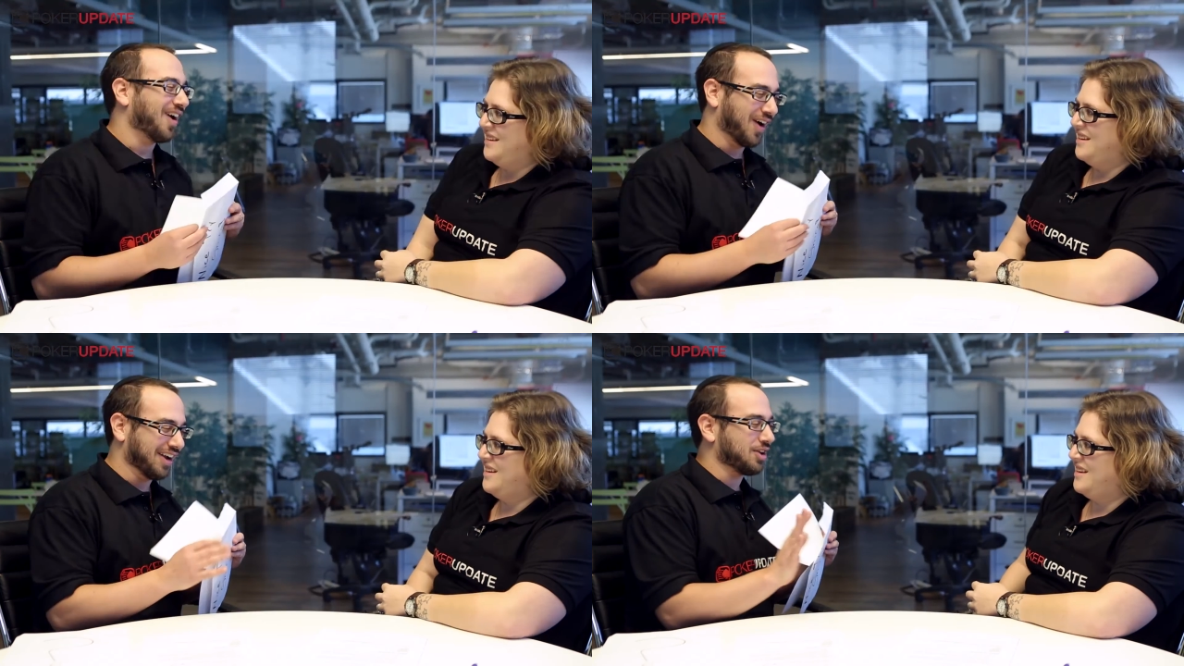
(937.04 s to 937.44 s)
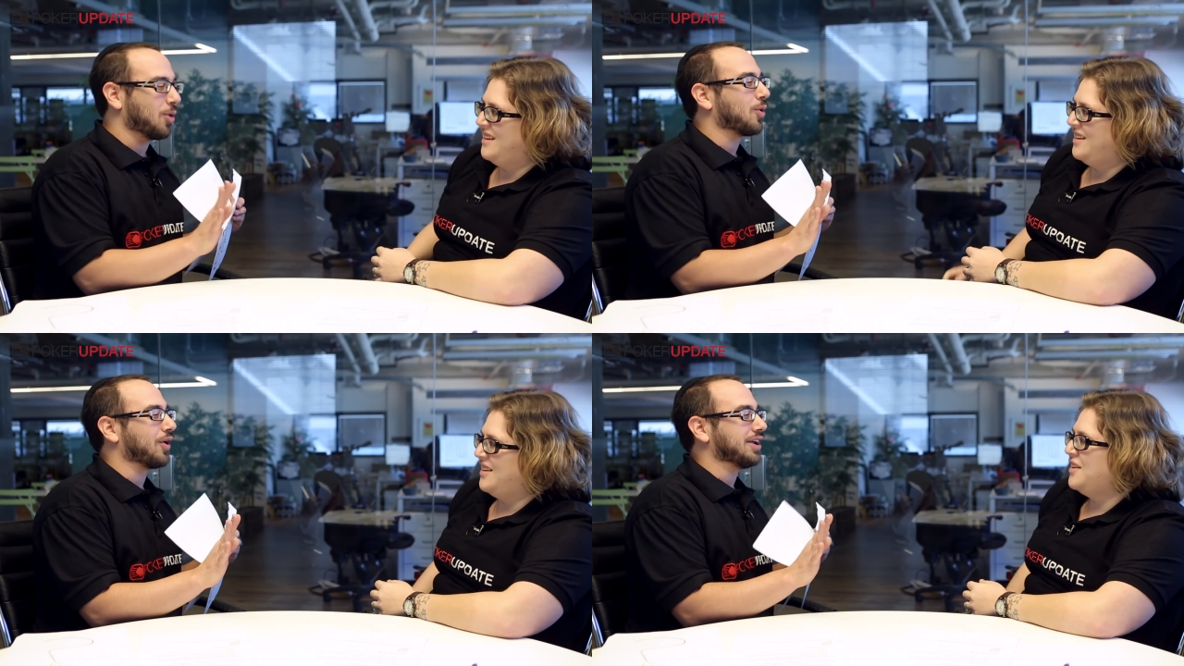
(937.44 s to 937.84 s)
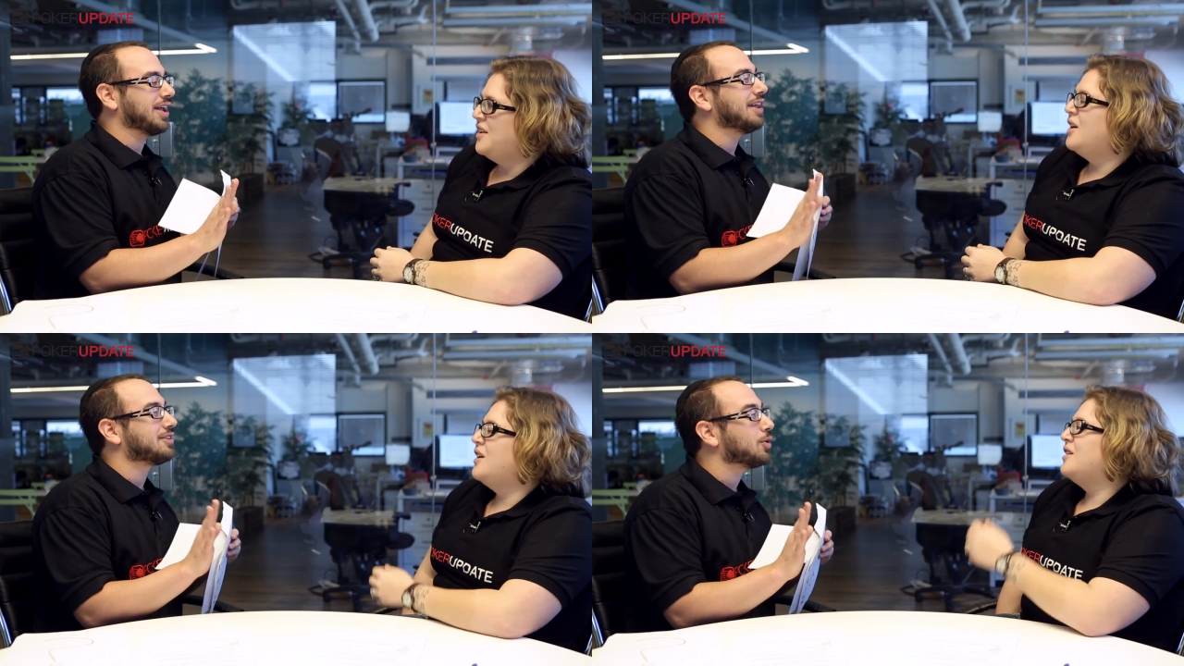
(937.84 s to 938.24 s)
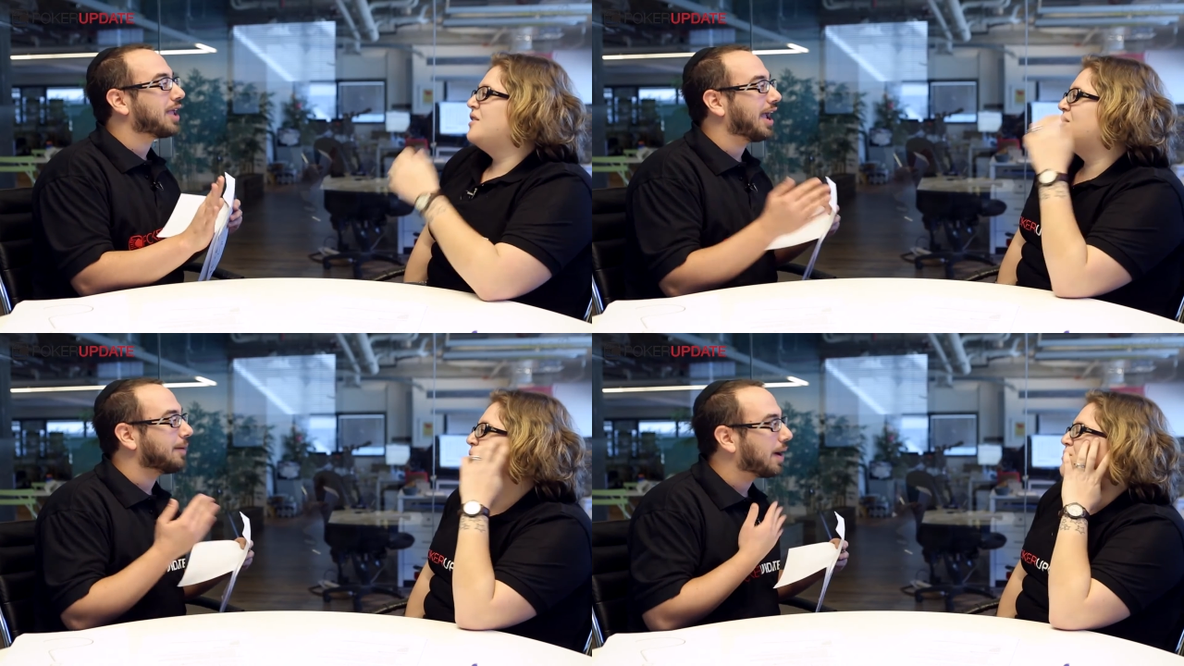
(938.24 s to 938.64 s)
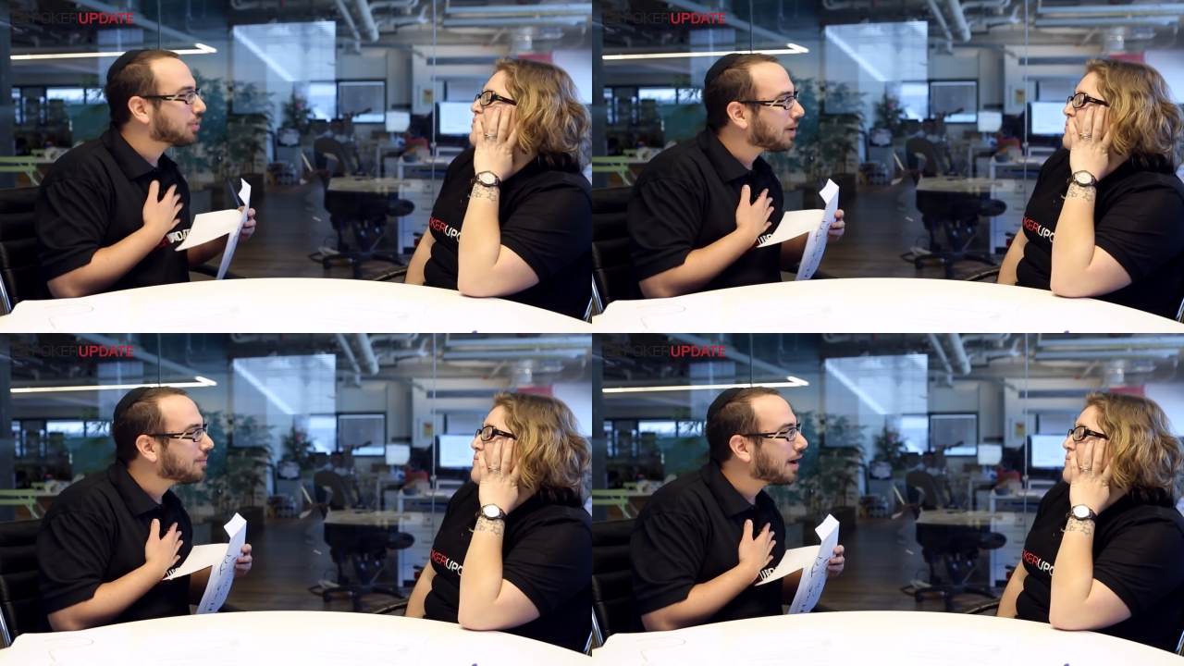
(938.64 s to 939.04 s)
Speaker 1: All right, don't worry. It's okay. By the
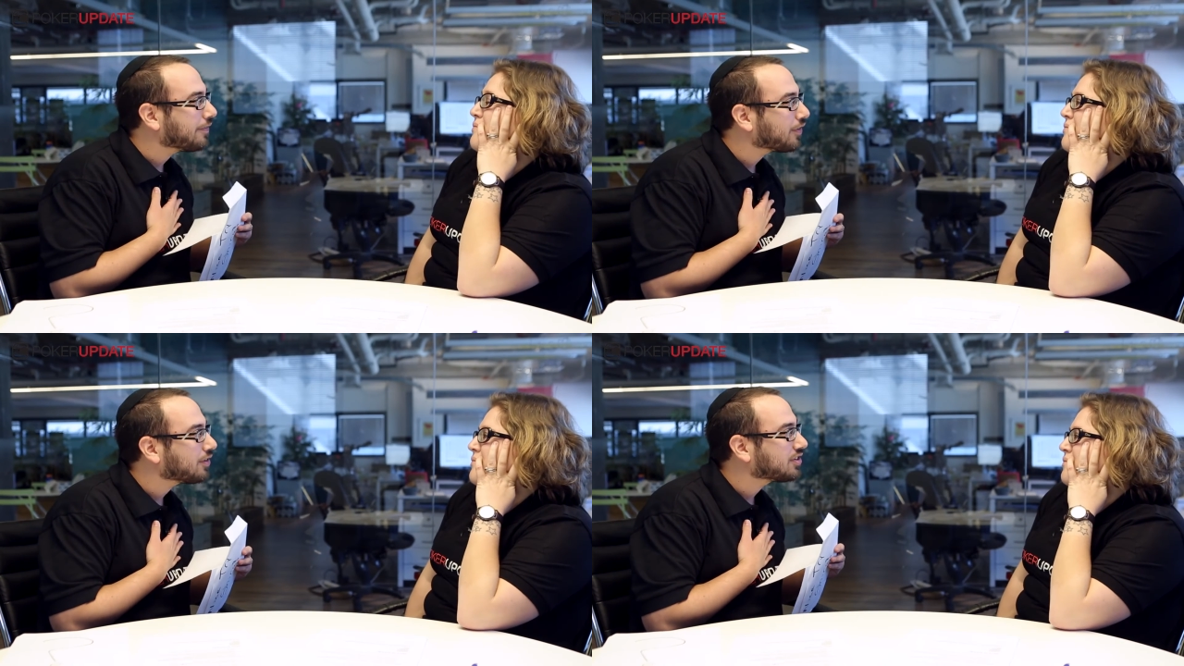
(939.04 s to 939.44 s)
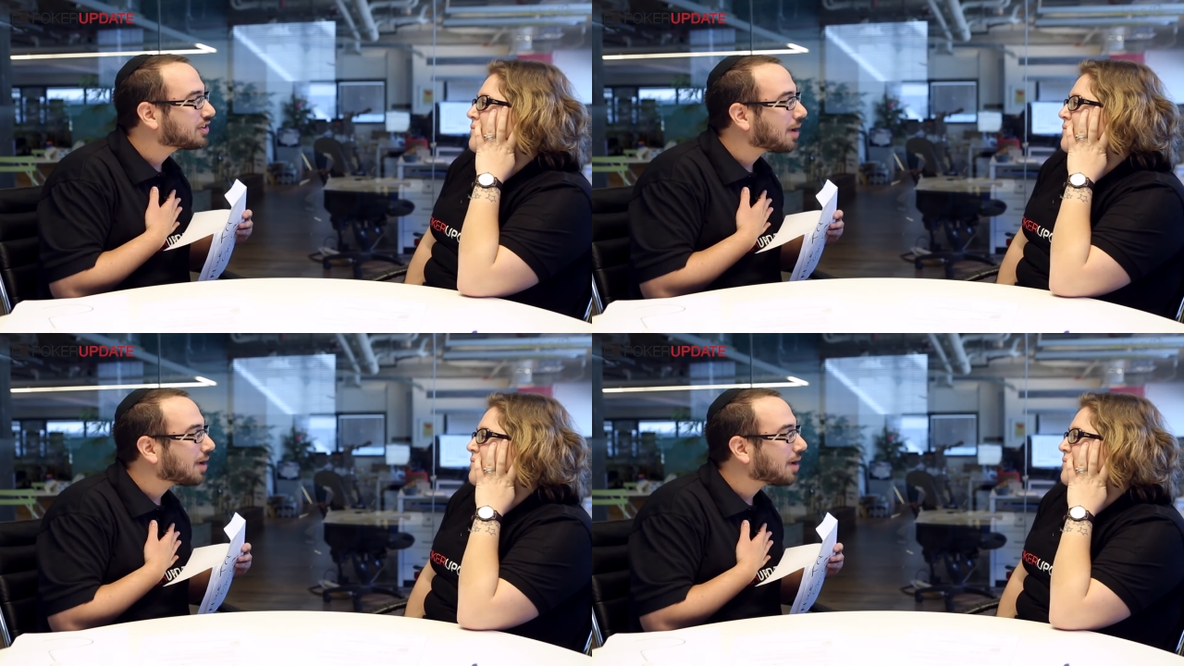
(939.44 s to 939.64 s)
way, my first